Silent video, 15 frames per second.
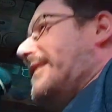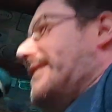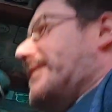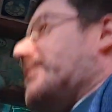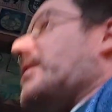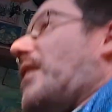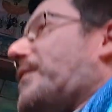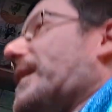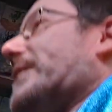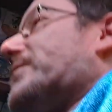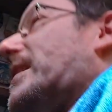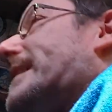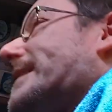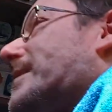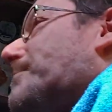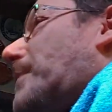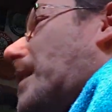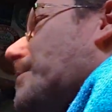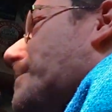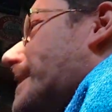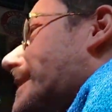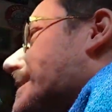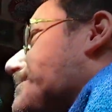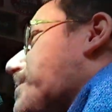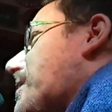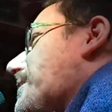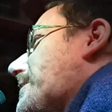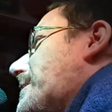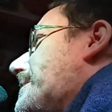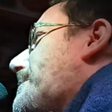I think Jason might be his
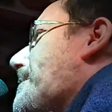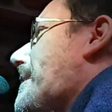brother.